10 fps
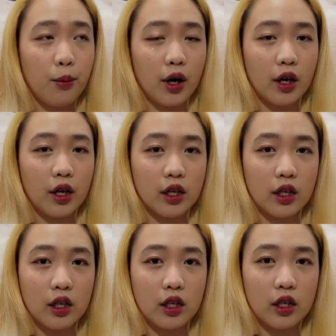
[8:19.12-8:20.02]

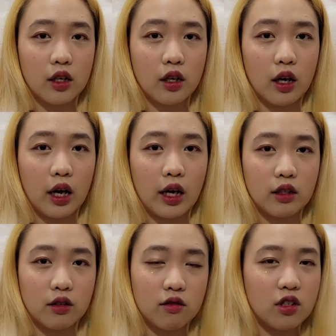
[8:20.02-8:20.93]
but
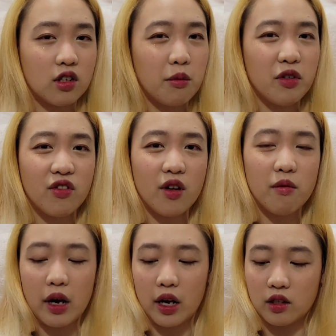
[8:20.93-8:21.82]
some of
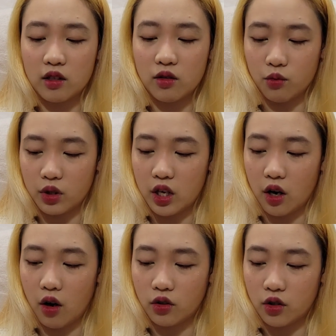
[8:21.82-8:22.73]
them I didn't really
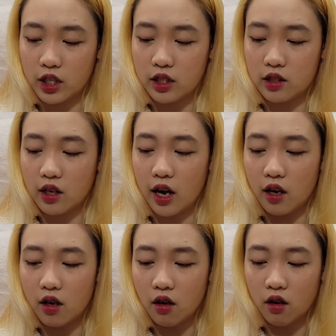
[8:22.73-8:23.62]
alternate
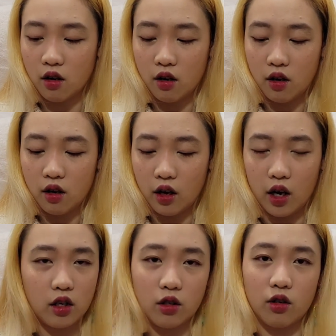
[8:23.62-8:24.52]
skein
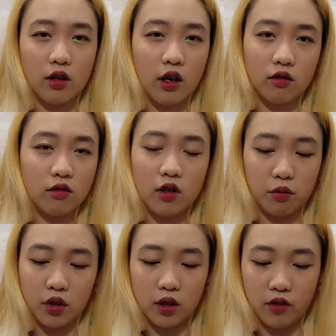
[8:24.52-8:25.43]
and it turned out
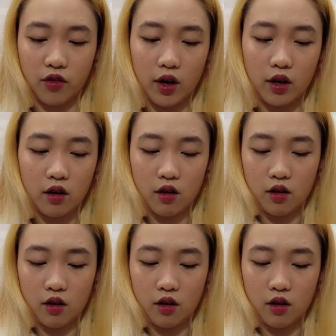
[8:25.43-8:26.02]
completely fine.